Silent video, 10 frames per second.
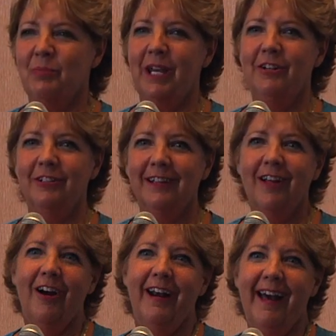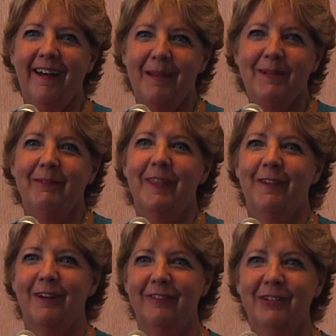prayed her little heart out. I met with
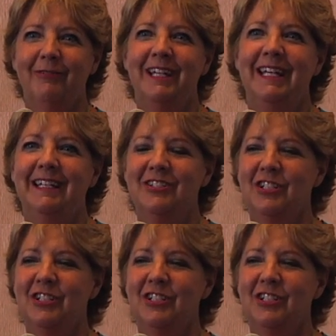her every week.